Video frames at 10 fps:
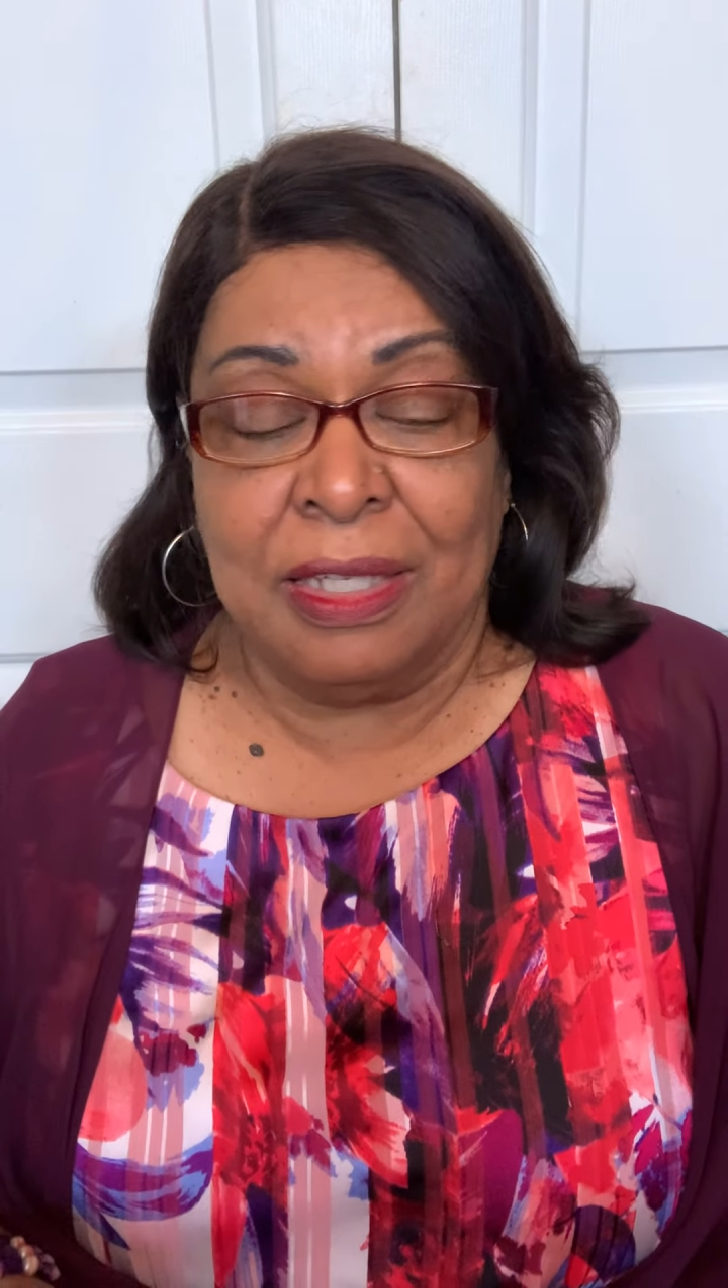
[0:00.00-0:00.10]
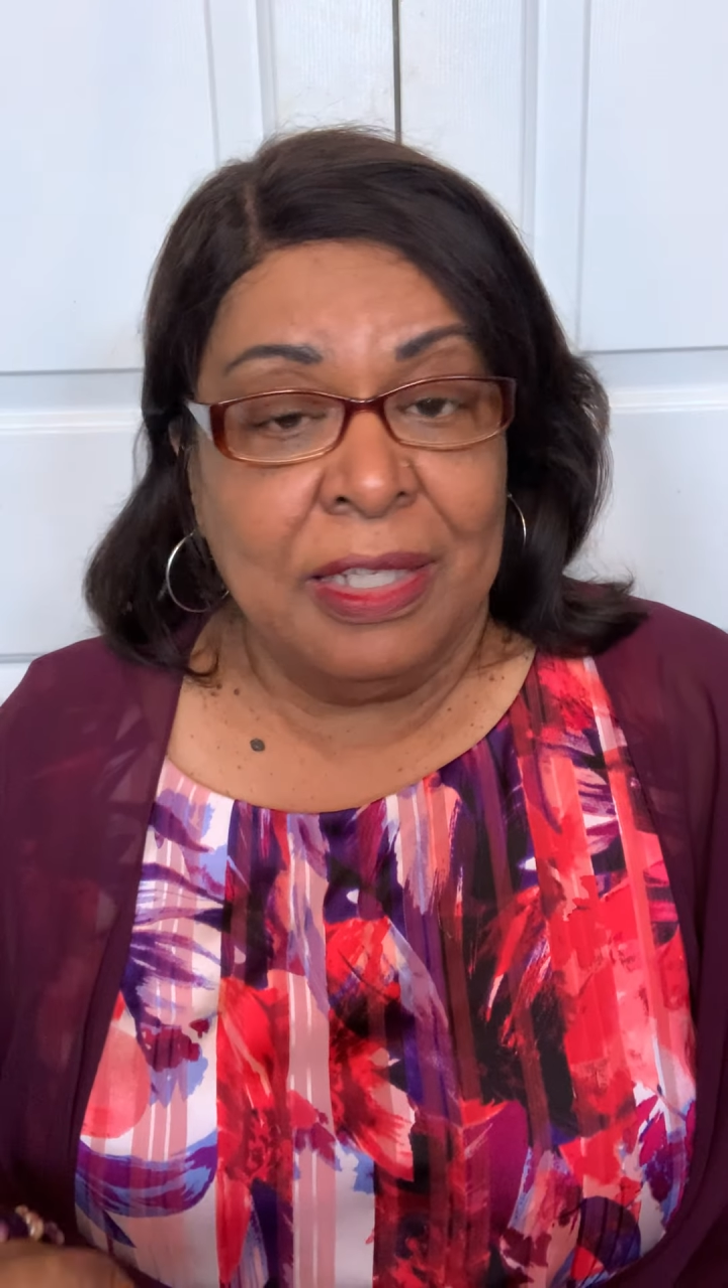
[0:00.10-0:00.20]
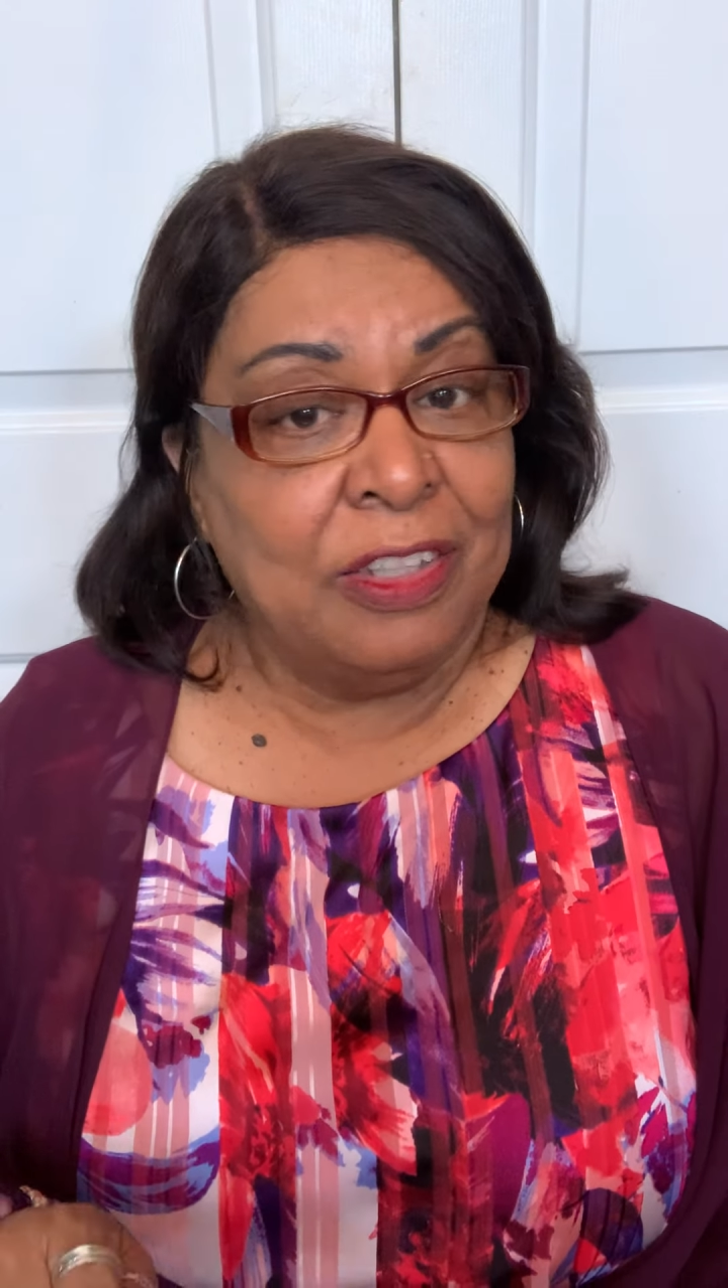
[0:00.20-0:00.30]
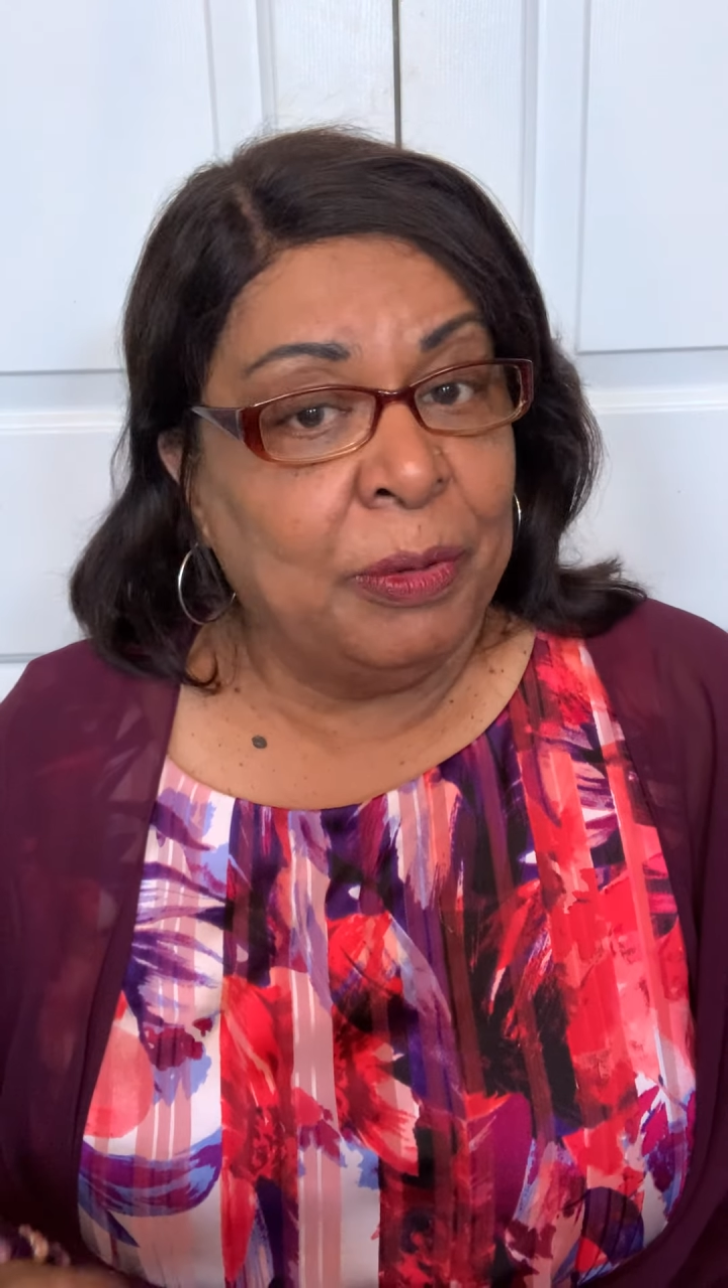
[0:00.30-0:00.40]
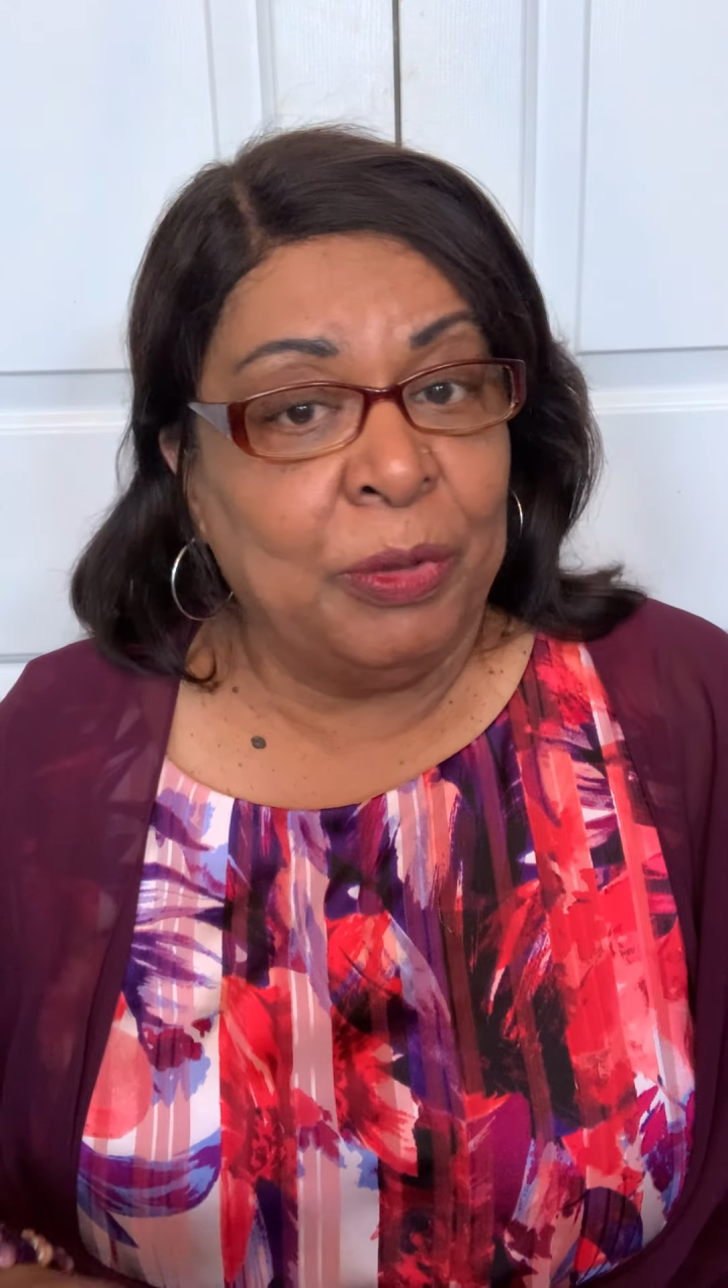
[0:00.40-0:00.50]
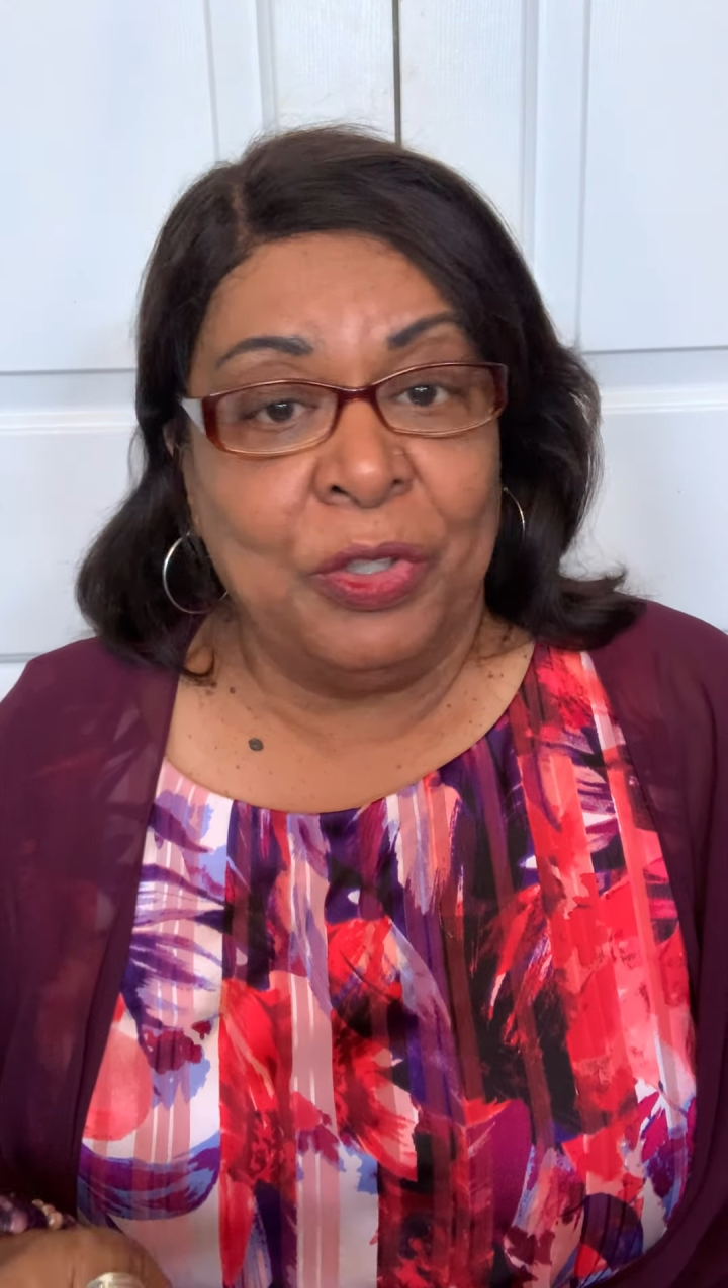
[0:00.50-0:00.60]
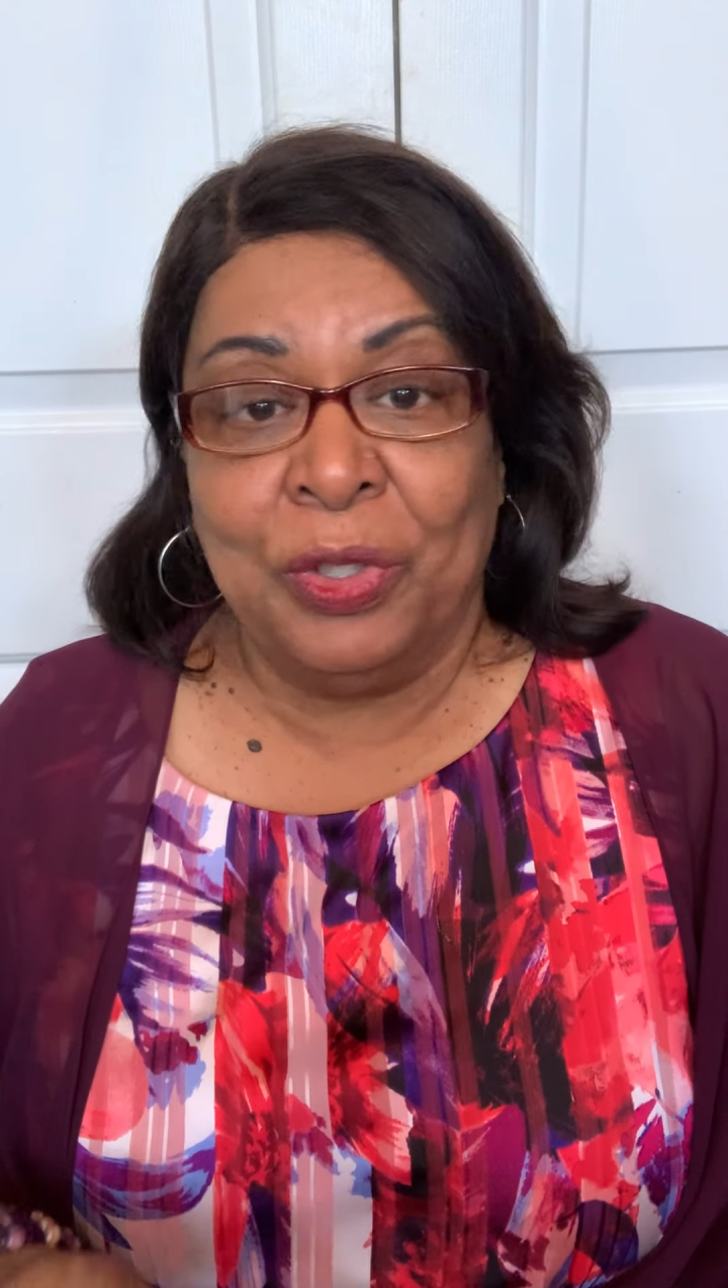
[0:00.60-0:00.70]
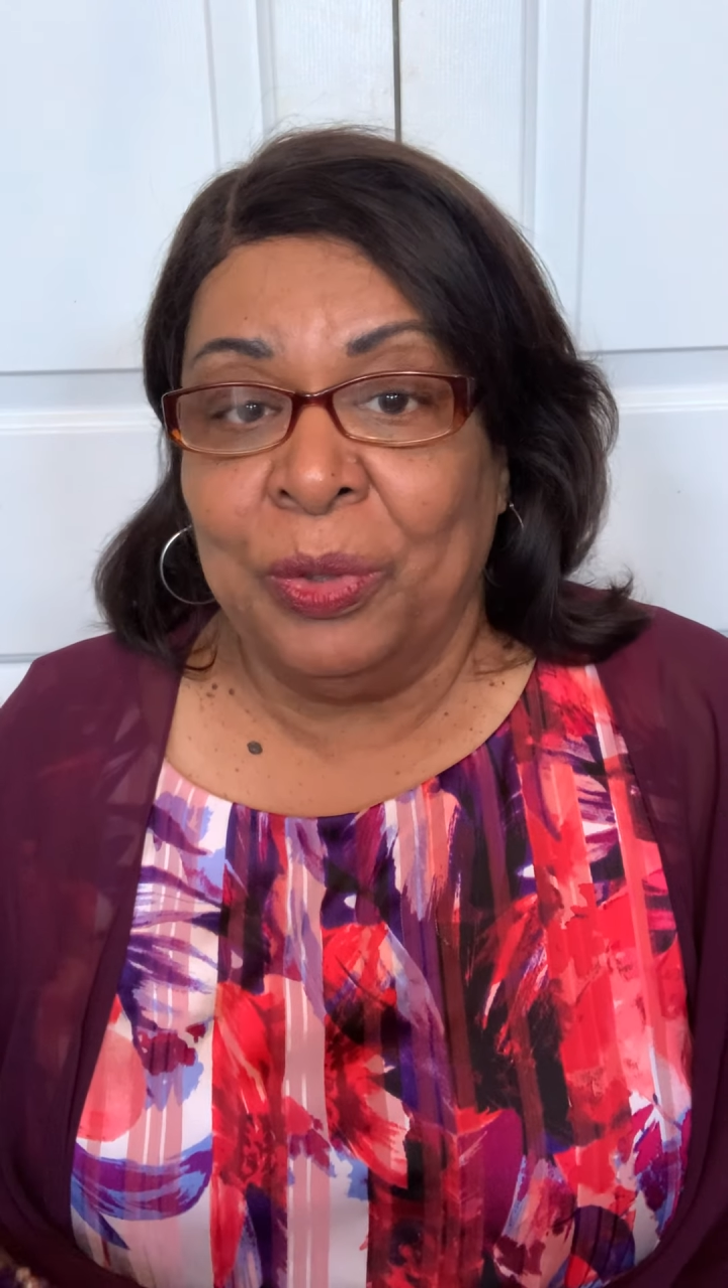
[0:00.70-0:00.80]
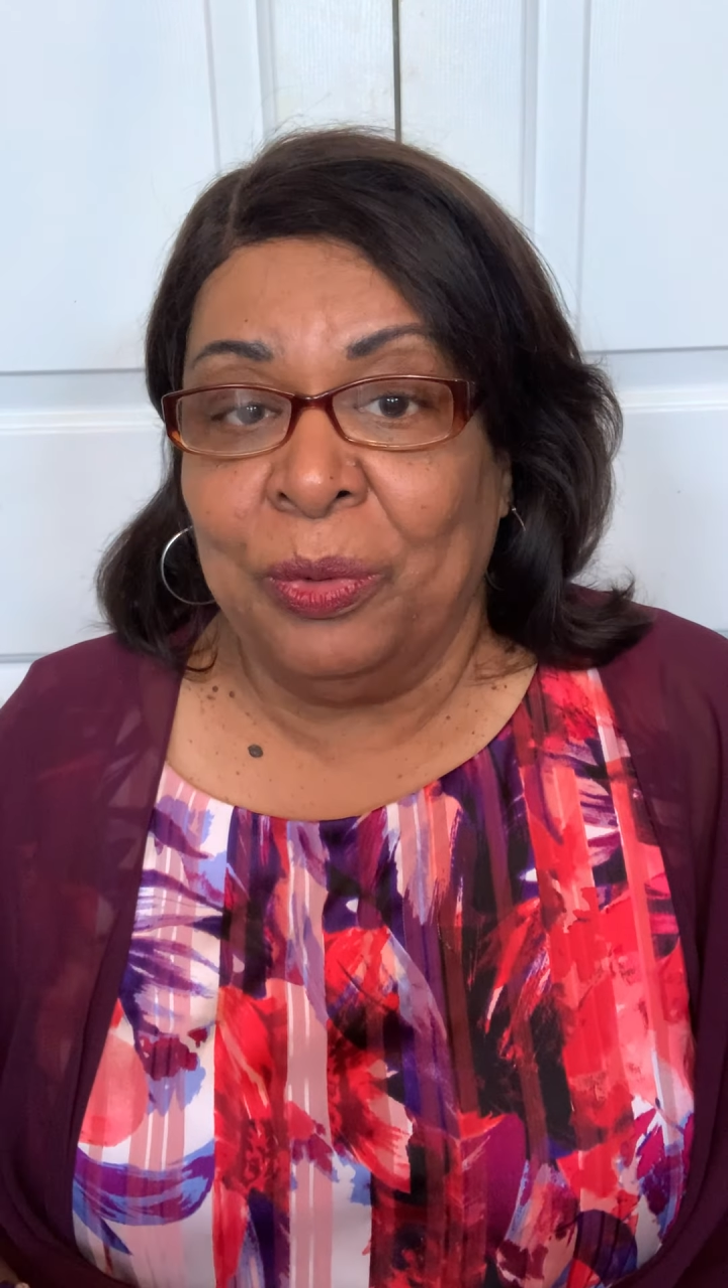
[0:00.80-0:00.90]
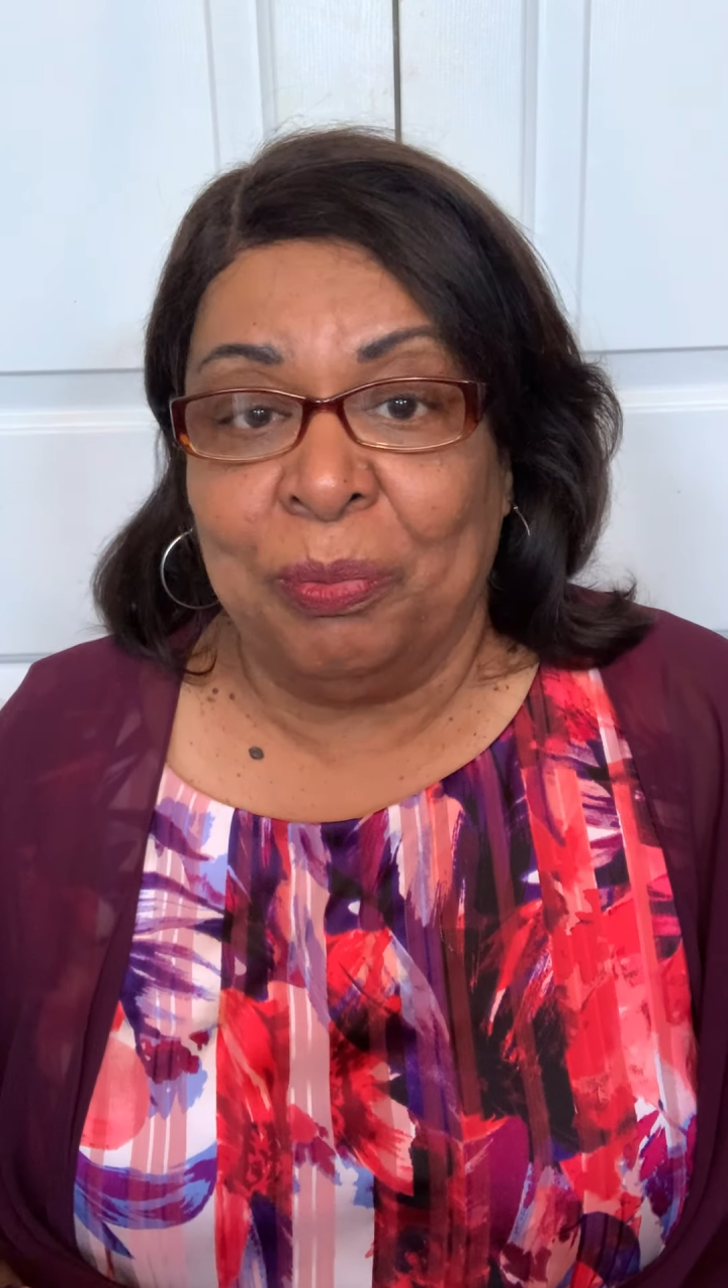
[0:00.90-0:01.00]
it's been
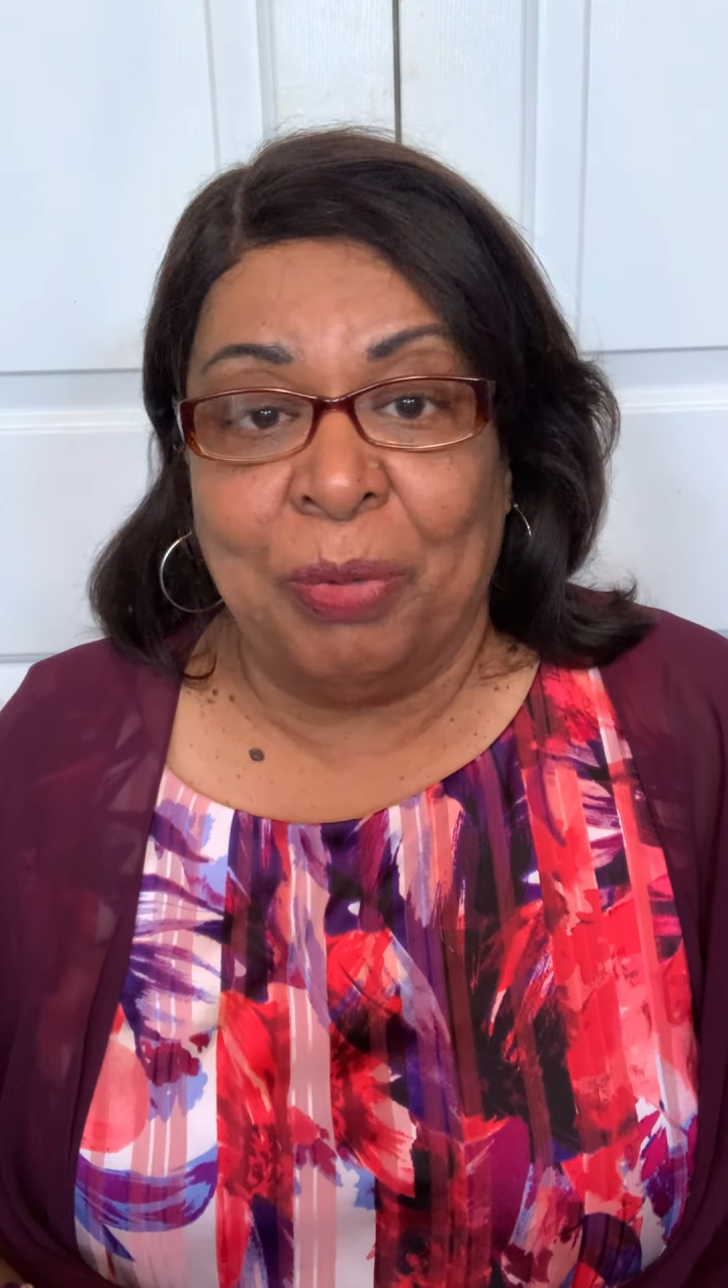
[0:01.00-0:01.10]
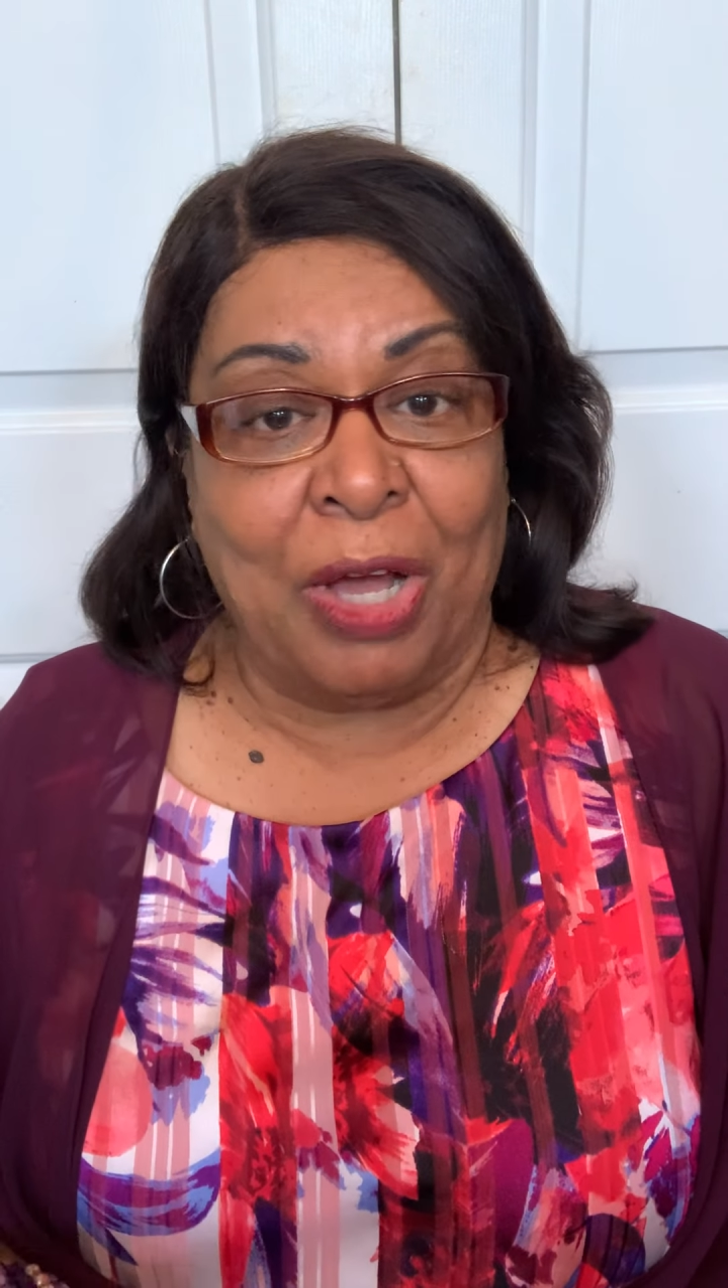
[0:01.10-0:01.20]
renewed by